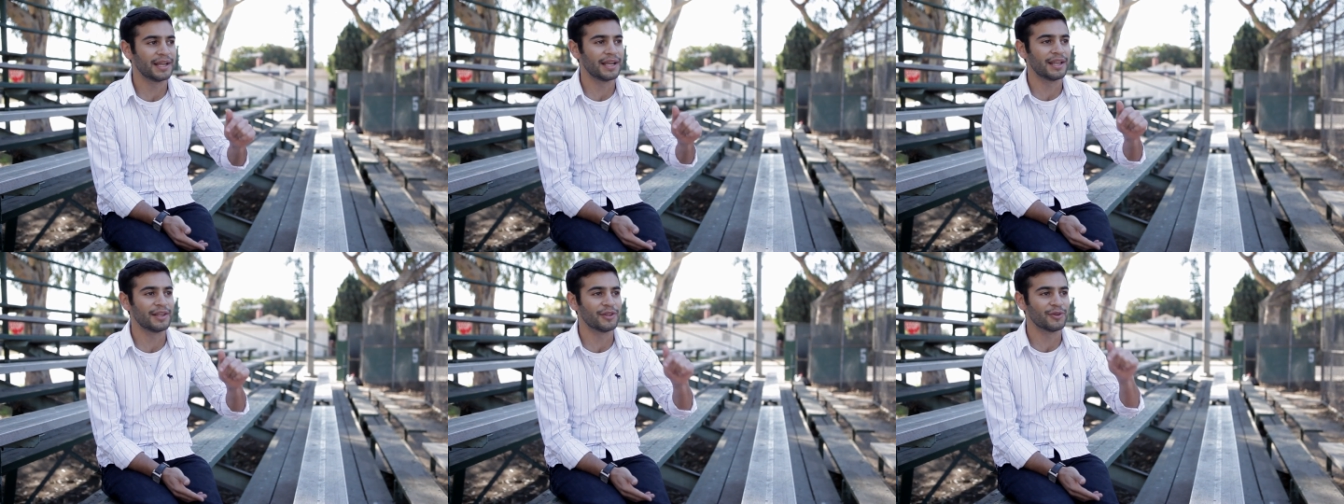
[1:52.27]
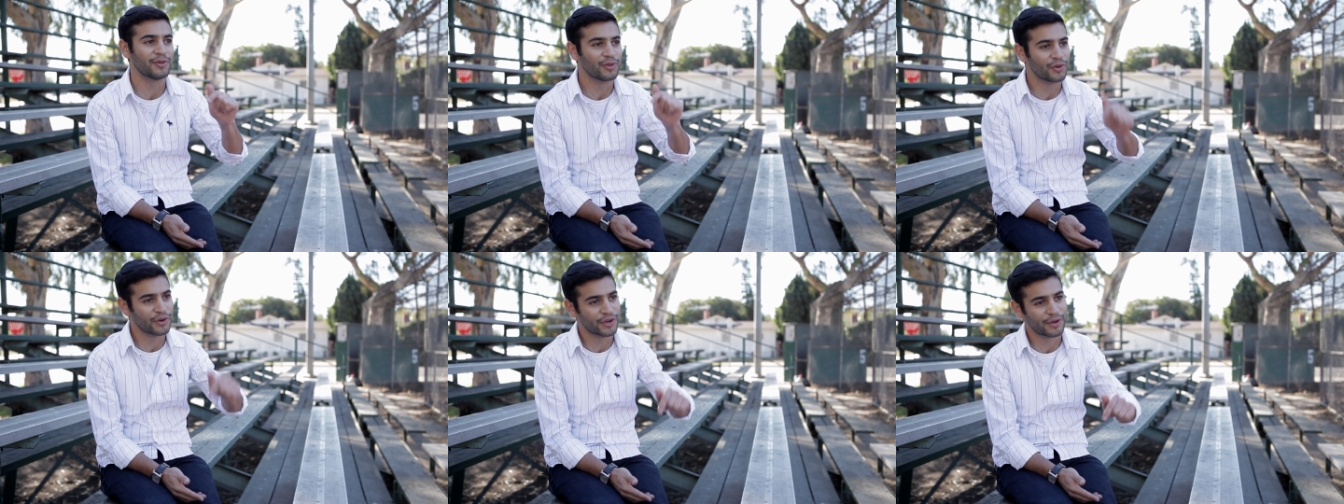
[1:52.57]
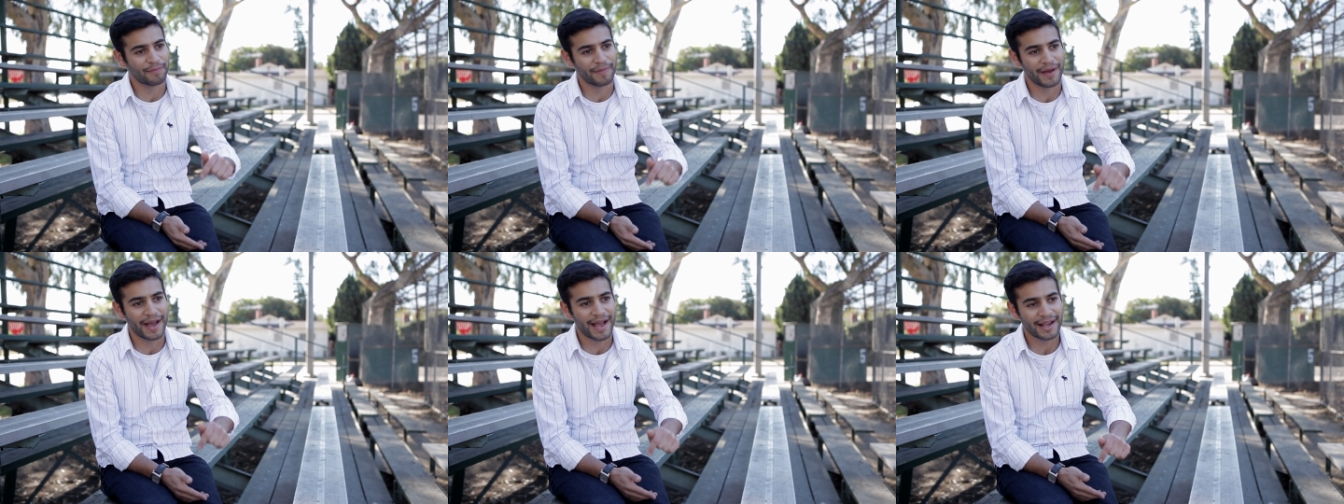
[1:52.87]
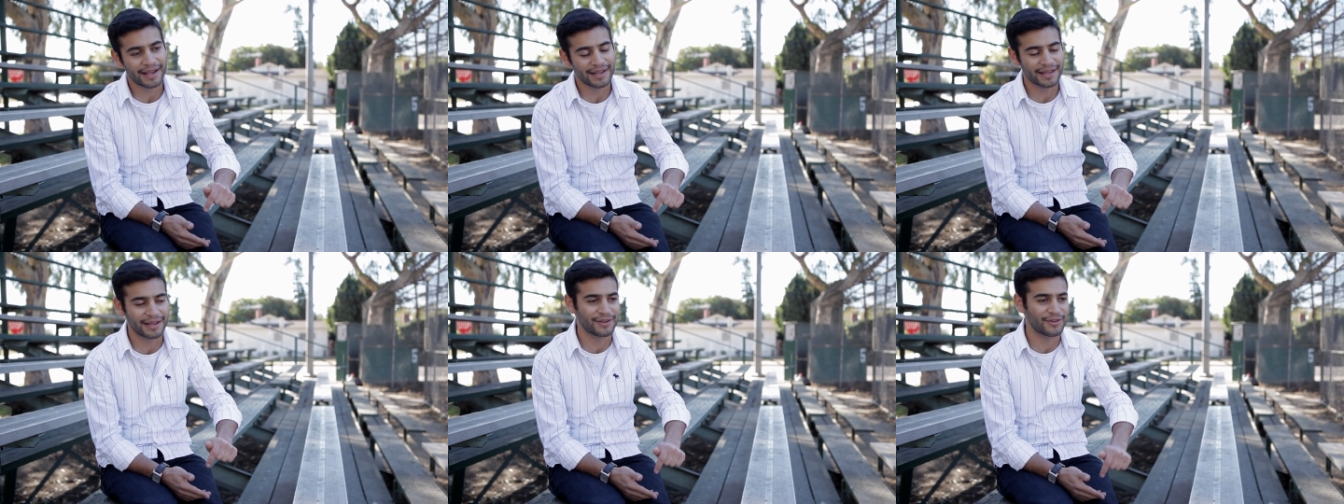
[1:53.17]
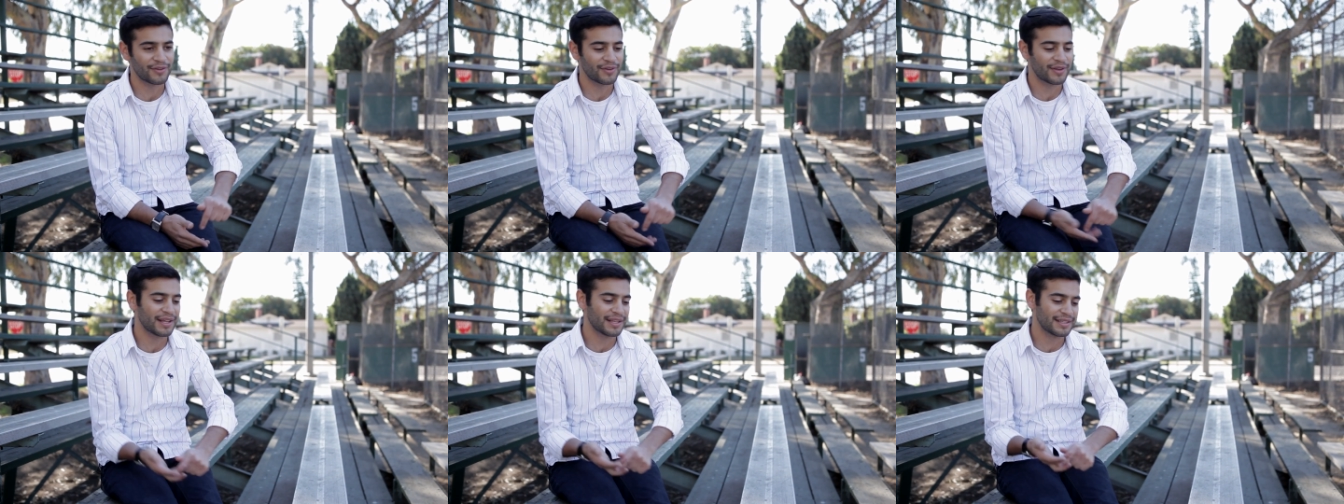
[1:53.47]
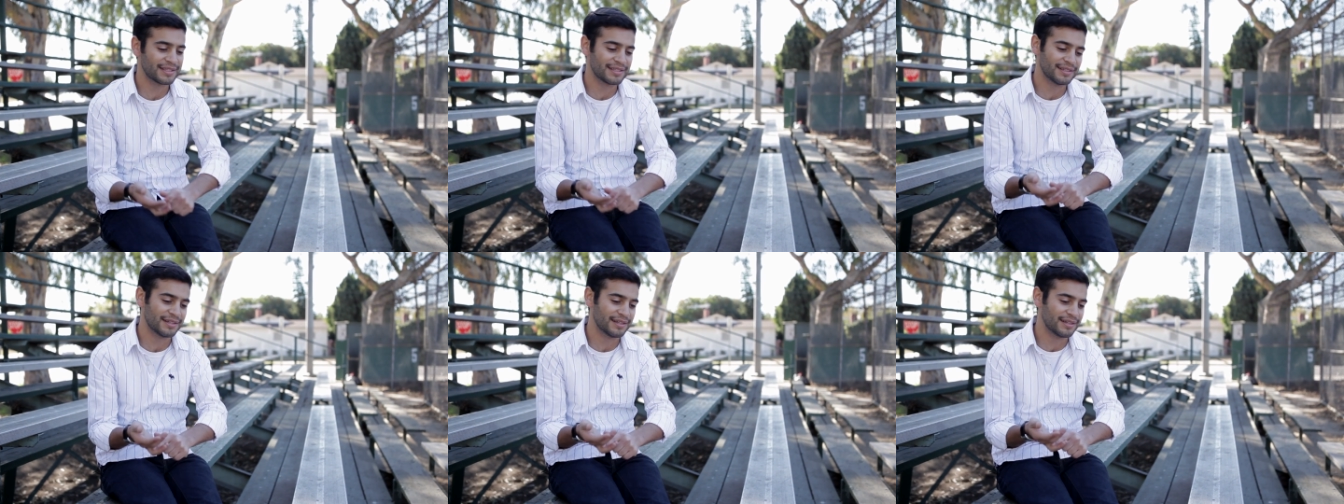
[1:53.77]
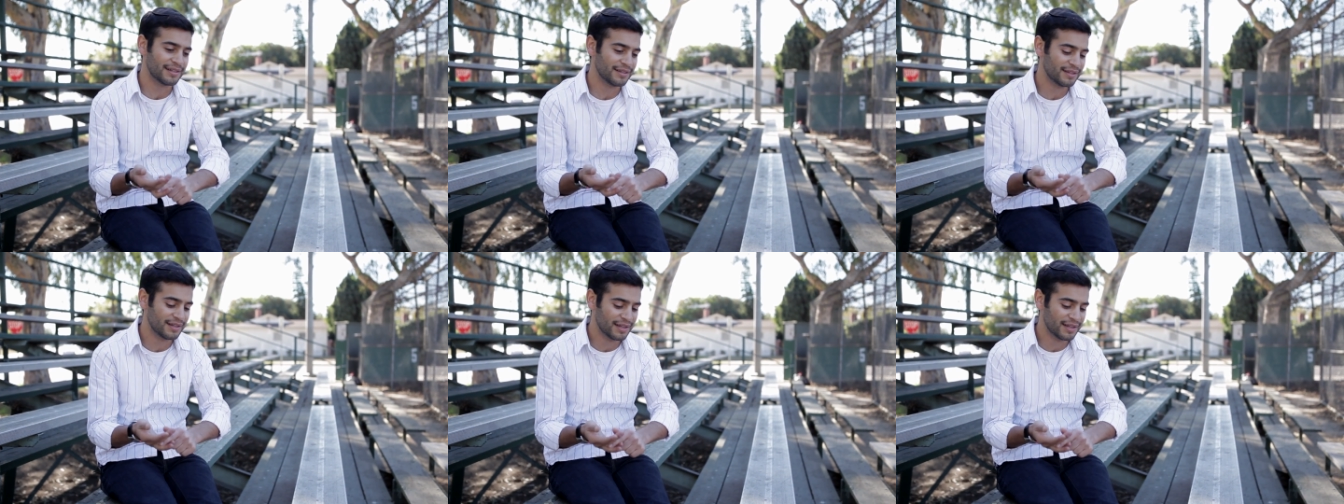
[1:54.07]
and you look back and you get to